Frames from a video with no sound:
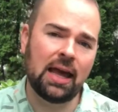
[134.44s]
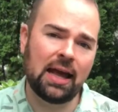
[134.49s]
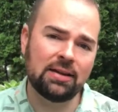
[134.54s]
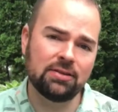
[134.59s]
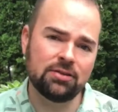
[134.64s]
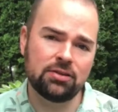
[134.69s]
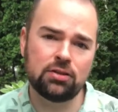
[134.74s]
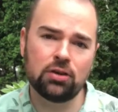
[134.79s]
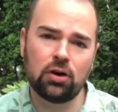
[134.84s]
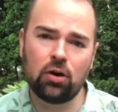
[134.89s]

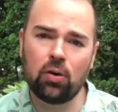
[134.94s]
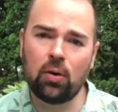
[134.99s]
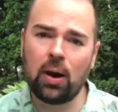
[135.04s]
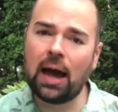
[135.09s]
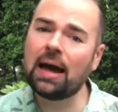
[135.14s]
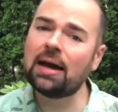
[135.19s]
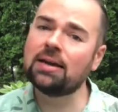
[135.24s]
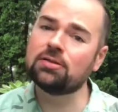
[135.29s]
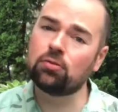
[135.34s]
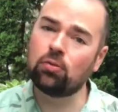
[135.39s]
And so
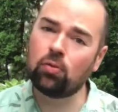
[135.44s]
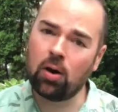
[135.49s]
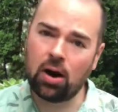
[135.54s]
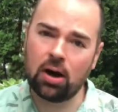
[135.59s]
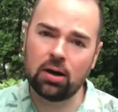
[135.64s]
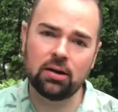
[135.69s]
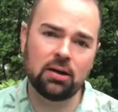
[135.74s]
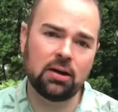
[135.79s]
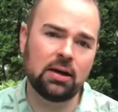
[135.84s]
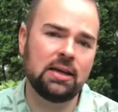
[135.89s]
as
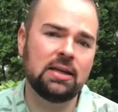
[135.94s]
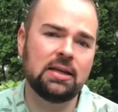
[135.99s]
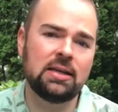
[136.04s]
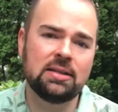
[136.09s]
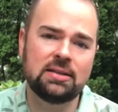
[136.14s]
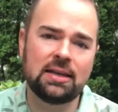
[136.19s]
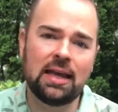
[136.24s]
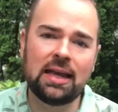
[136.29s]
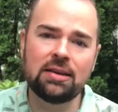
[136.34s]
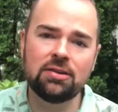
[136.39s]
water
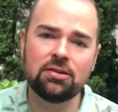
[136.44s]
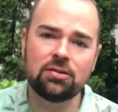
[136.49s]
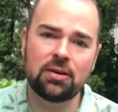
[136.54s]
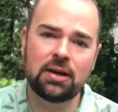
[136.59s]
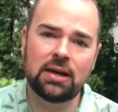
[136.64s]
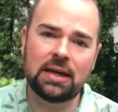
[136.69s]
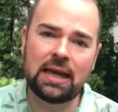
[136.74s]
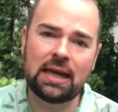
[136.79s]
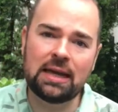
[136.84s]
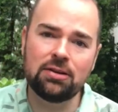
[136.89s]
is
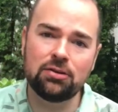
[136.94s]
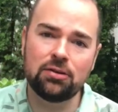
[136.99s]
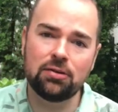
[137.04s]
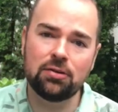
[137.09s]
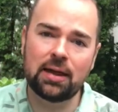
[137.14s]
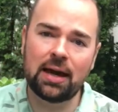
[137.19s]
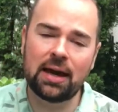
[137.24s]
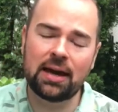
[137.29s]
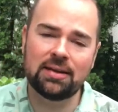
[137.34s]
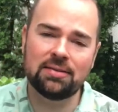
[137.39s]
entering into
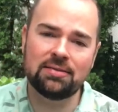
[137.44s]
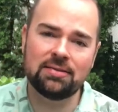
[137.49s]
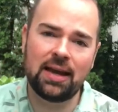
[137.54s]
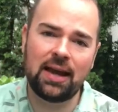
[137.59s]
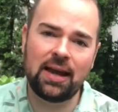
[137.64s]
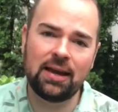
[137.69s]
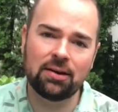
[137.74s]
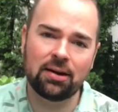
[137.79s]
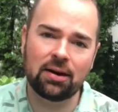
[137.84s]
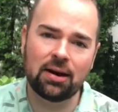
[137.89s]
that
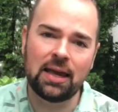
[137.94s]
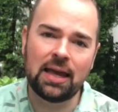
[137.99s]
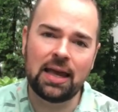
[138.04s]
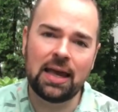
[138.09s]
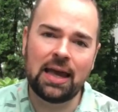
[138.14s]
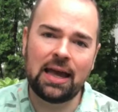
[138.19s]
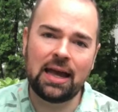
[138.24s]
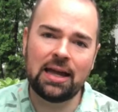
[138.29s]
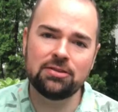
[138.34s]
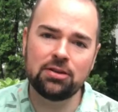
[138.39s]
container,
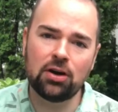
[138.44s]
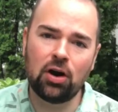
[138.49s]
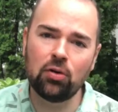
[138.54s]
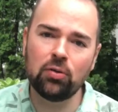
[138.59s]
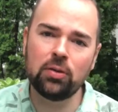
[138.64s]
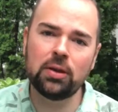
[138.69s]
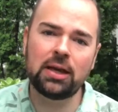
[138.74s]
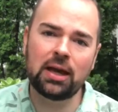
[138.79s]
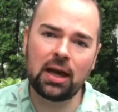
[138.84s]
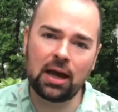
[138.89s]
it's
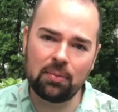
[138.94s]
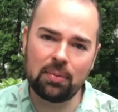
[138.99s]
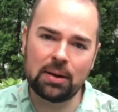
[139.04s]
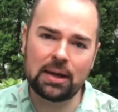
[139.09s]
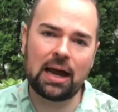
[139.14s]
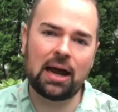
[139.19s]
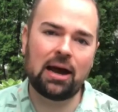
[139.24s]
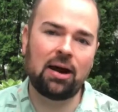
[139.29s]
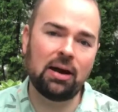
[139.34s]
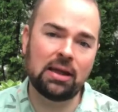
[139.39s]
only coming
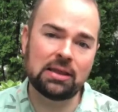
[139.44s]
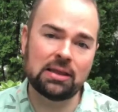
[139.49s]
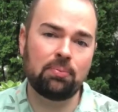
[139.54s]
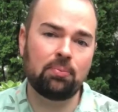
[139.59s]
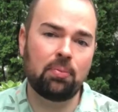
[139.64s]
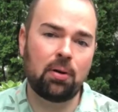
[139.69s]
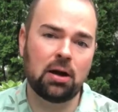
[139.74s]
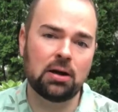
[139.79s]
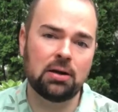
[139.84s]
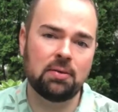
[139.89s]
out at the
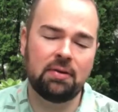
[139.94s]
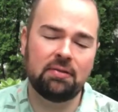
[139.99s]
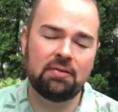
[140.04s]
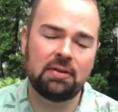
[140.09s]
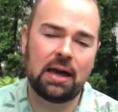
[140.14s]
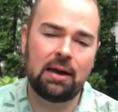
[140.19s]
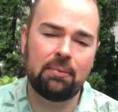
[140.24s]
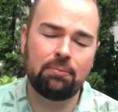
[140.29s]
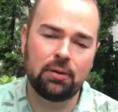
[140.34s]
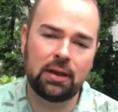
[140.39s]
bottom of
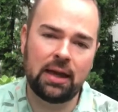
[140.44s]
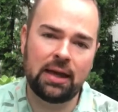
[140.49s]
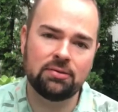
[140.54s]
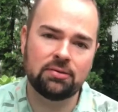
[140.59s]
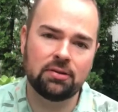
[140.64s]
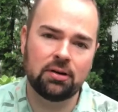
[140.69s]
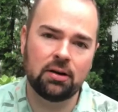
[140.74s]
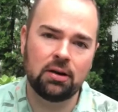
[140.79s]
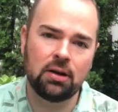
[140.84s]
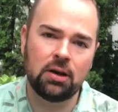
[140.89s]
that
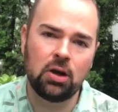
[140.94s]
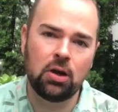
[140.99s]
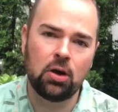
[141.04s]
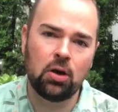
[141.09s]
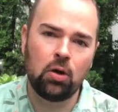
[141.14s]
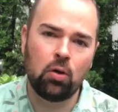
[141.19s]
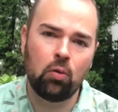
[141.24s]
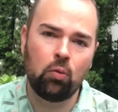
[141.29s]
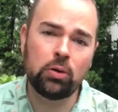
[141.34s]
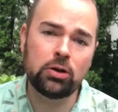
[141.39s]
planter.
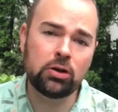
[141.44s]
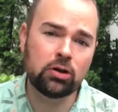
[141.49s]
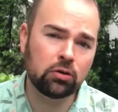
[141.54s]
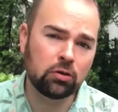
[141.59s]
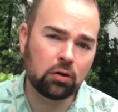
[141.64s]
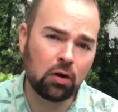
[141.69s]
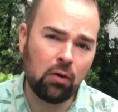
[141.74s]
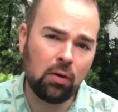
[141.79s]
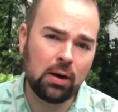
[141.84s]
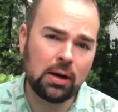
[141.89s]
When you're
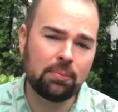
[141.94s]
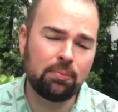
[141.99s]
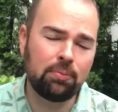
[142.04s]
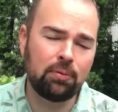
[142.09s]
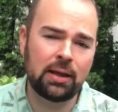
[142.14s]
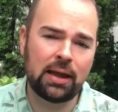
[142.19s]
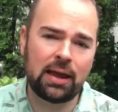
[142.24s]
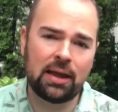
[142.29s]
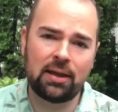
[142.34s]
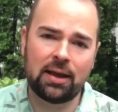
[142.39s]
growing a
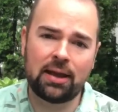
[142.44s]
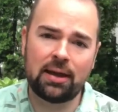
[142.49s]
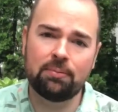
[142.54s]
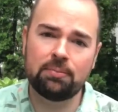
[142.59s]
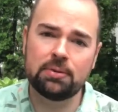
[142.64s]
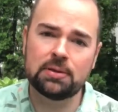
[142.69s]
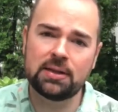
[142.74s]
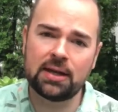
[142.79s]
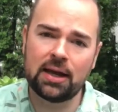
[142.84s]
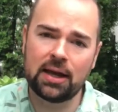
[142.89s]
plant like a
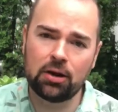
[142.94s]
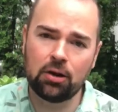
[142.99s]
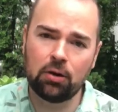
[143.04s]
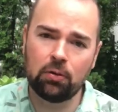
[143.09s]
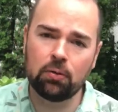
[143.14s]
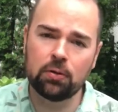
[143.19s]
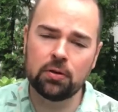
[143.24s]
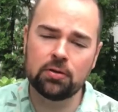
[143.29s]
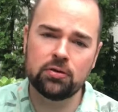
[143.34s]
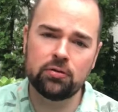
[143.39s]
potato
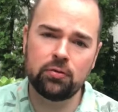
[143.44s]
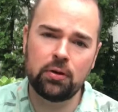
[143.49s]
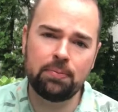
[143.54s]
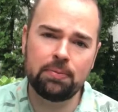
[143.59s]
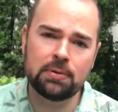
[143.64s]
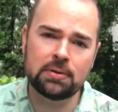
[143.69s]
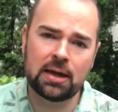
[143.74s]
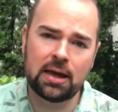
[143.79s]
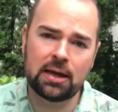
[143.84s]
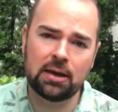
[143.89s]
or a sweet
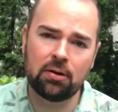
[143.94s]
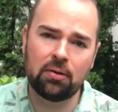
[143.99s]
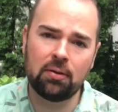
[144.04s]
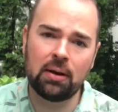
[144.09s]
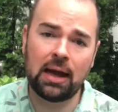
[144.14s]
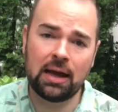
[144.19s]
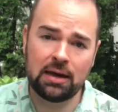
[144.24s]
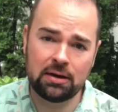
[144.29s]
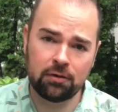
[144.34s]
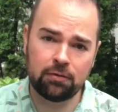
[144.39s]
potato
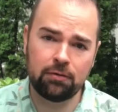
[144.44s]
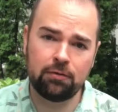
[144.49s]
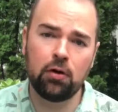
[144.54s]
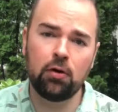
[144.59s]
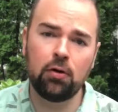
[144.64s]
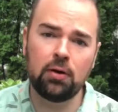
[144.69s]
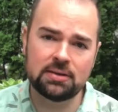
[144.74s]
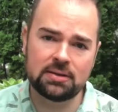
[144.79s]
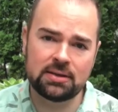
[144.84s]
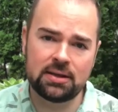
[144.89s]
and you're
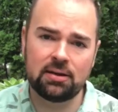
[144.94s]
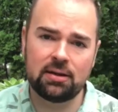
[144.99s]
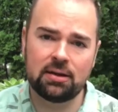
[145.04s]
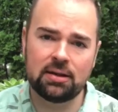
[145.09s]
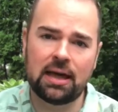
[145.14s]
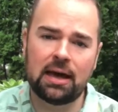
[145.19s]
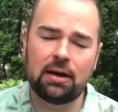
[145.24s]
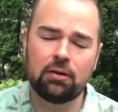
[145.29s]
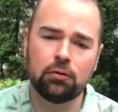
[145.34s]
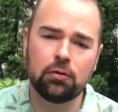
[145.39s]
focusing on
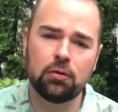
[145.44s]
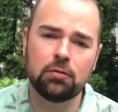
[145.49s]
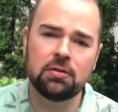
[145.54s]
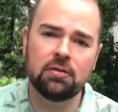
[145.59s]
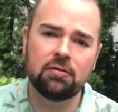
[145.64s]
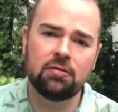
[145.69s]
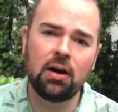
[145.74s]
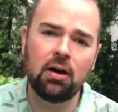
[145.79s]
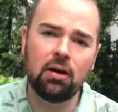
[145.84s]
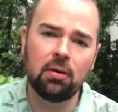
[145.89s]
that root
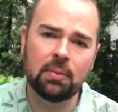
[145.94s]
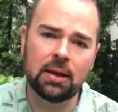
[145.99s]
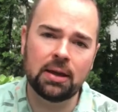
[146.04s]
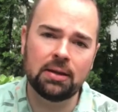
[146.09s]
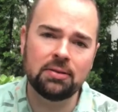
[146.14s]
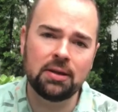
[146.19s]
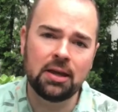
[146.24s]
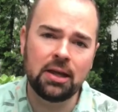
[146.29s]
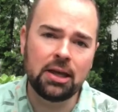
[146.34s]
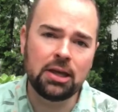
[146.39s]

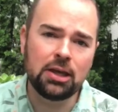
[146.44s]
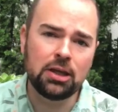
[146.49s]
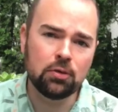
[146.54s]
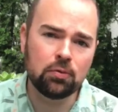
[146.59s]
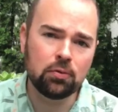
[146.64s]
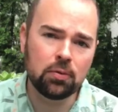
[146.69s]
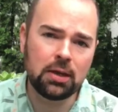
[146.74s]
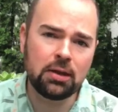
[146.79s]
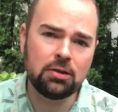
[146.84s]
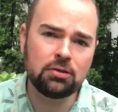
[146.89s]
development, you
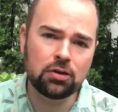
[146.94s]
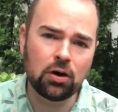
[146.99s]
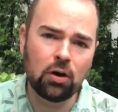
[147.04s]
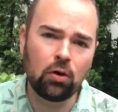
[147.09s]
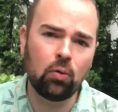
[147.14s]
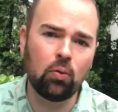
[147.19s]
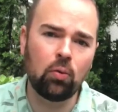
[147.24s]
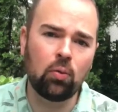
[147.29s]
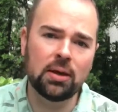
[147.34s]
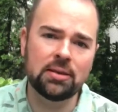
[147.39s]
really
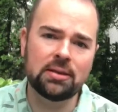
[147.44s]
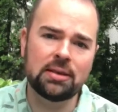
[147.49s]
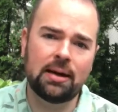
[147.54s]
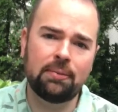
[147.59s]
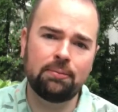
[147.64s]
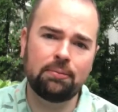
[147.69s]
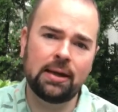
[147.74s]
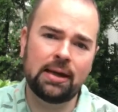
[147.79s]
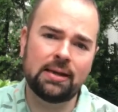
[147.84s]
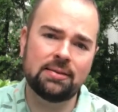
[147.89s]
don't want
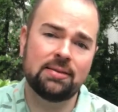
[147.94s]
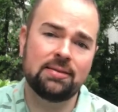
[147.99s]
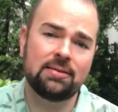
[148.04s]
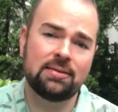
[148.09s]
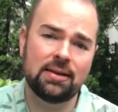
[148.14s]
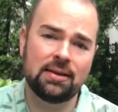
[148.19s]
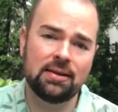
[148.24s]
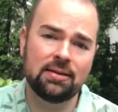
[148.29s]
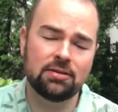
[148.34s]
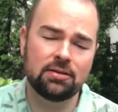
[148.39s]
that plant to
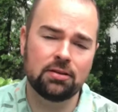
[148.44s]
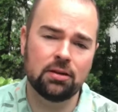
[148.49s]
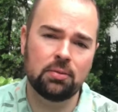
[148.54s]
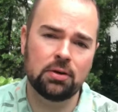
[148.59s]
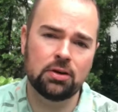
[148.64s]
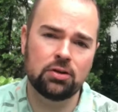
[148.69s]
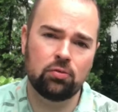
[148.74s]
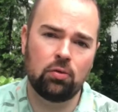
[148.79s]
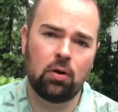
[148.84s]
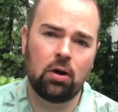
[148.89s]
sit in so
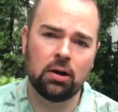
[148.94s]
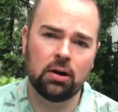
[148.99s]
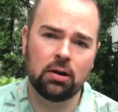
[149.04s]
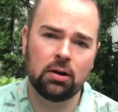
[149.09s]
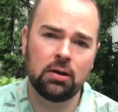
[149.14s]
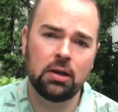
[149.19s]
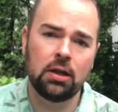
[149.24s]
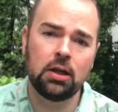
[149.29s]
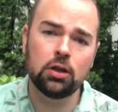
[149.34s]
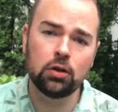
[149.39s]
much
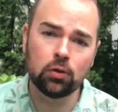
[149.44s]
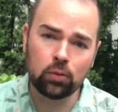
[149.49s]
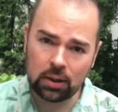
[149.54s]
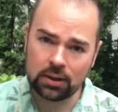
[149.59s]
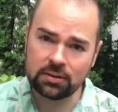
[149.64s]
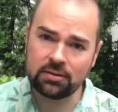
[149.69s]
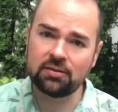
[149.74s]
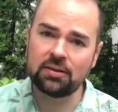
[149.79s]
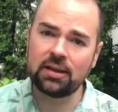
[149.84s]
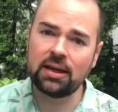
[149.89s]
water. You
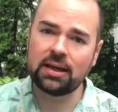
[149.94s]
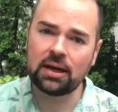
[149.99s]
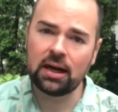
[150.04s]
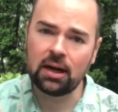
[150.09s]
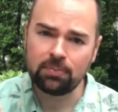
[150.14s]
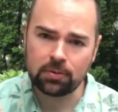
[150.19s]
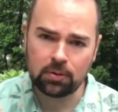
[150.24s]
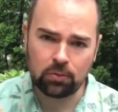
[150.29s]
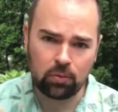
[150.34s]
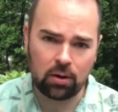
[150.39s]
want it to take
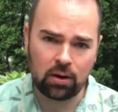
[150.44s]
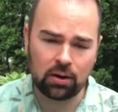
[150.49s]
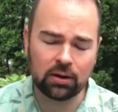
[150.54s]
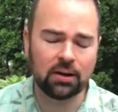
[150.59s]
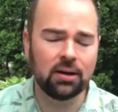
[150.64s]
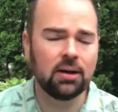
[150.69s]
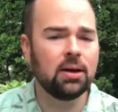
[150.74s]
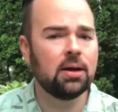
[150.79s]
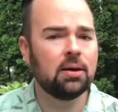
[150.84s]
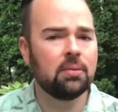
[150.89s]
up the
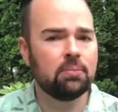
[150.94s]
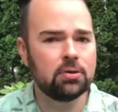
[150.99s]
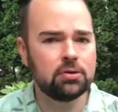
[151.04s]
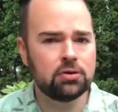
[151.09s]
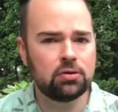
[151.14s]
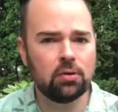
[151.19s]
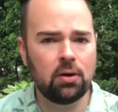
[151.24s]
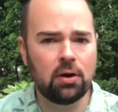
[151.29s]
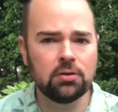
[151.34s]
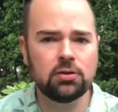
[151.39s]
water, but
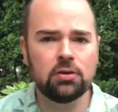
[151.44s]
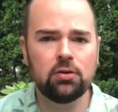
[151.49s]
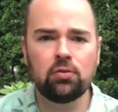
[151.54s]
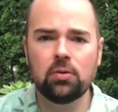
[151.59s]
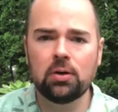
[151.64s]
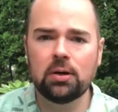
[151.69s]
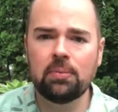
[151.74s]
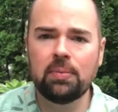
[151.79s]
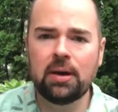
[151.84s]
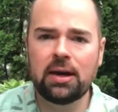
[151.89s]
you also
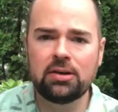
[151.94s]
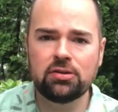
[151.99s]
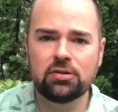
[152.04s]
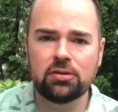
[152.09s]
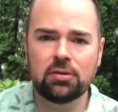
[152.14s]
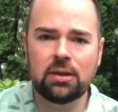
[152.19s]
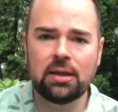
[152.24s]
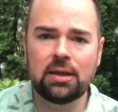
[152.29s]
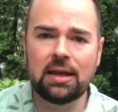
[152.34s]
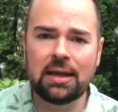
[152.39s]
want to make
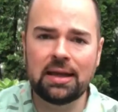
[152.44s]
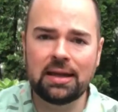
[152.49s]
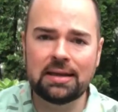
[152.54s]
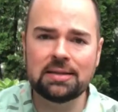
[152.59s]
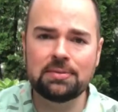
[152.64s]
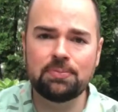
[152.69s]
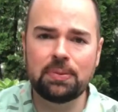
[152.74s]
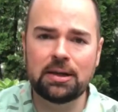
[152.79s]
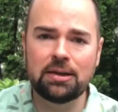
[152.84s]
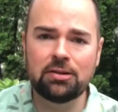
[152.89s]
sure that it
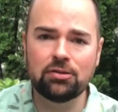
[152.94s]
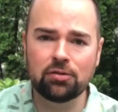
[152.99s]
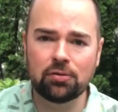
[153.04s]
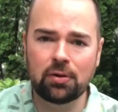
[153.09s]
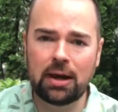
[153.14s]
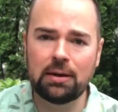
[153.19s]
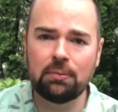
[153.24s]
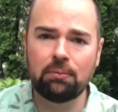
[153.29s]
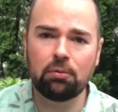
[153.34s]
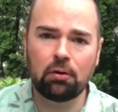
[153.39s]
is being
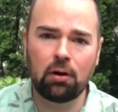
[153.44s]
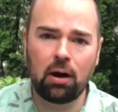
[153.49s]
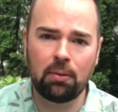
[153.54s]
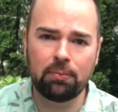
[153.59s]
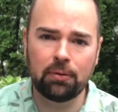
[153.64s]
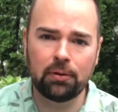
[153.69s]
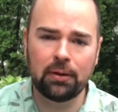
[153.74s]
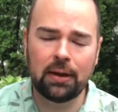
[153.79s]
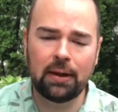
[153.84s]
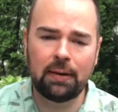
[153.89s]
drained
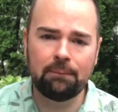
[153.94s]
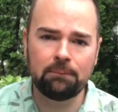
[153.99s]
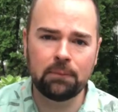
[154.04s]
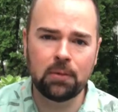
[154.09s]
properly.